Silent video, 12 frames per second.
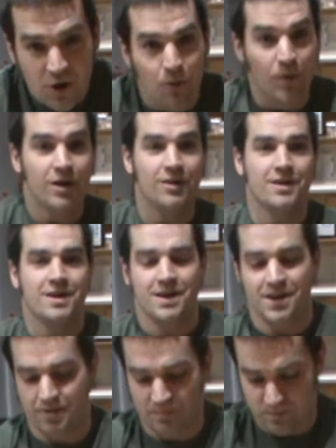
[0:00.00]
Well,
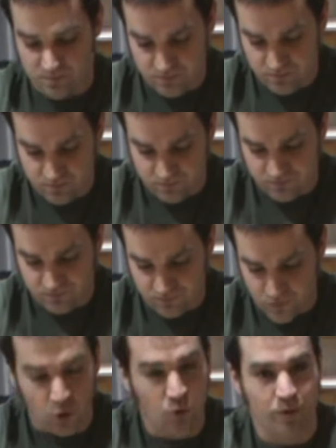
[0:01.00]
uh,
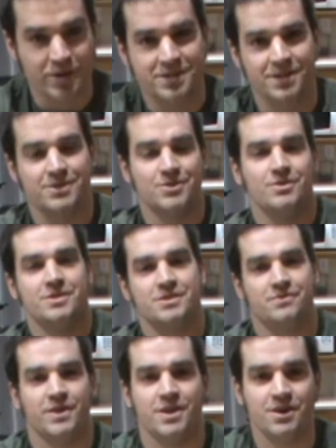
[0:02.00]
the whole reason to doing
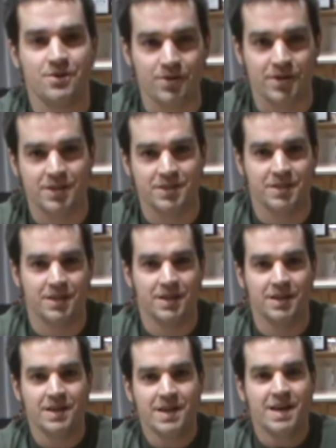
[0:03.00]
this video is
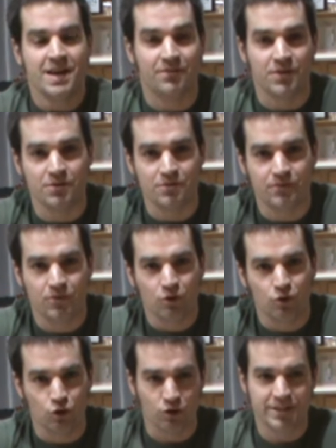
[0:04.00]
uh, if you've
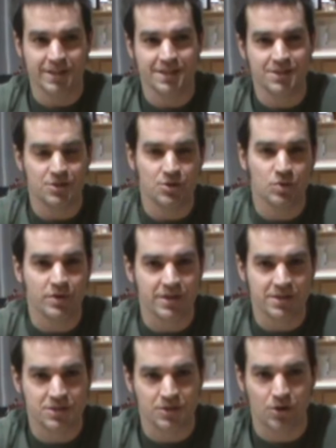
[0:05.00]
looked into doing
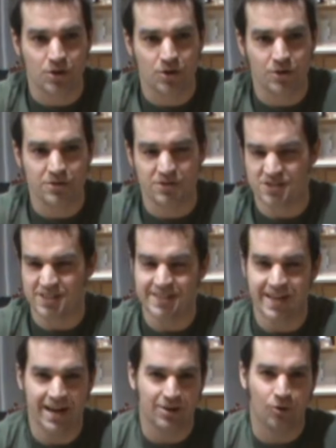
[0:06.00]
this at all, there's
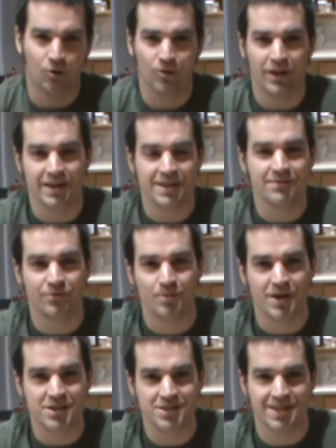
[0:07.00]
not a whole lot of
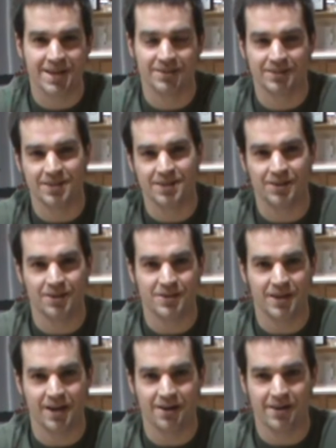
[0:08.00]
information out there on
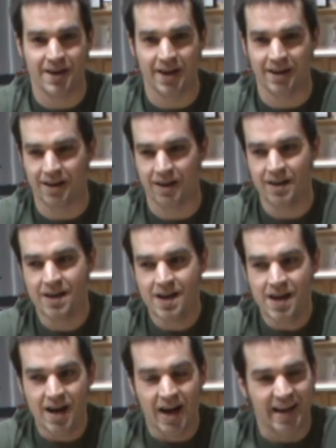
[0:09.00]
the internet. Uh,
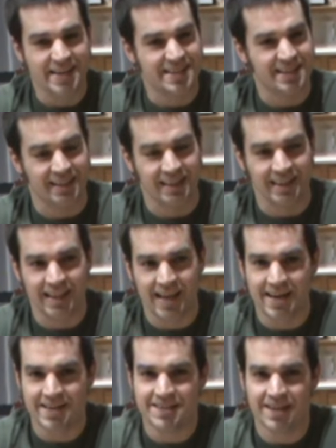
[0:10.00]
I did a
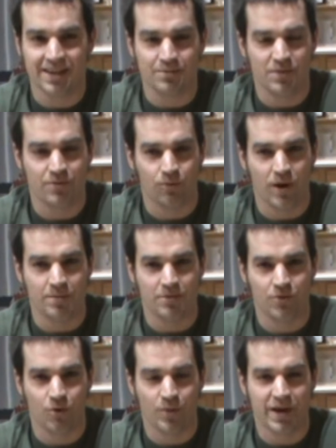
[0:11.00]
lot of digging before, right
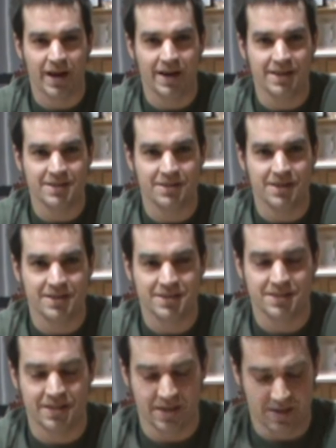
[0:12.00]
before we got into
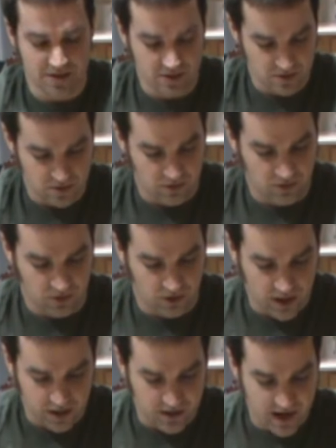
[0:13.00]
this and
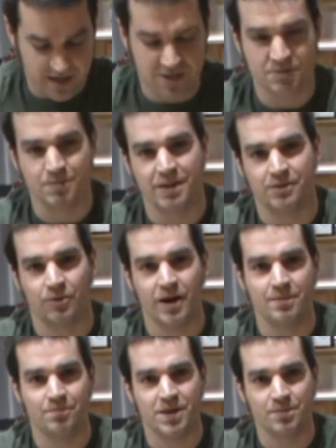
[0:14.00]
luckily I just met the
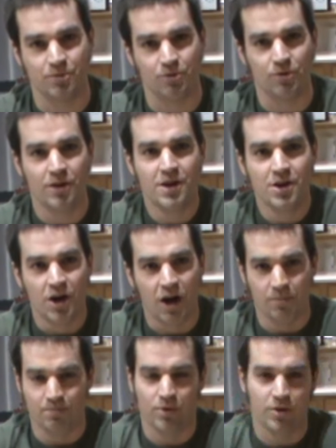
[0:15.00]
right people
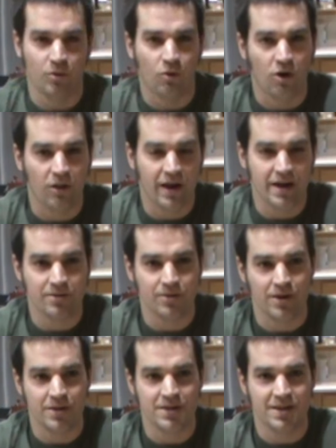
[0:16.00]
up on the walleye
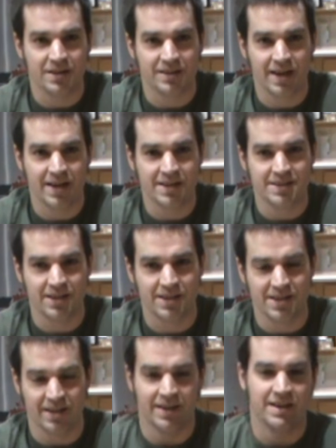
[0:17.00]
run that had kind of done
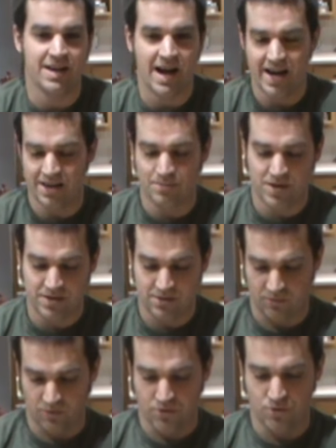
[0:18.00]
it and guided me
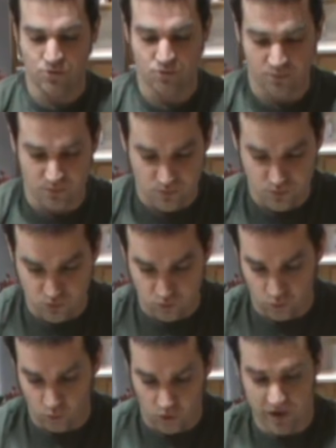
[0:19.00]
through
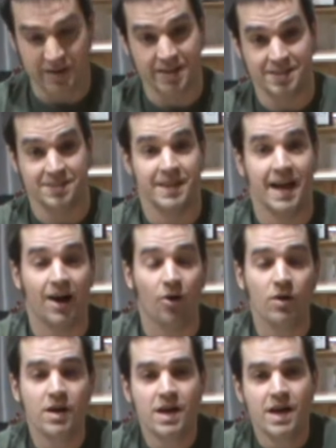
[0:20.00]
what it is now.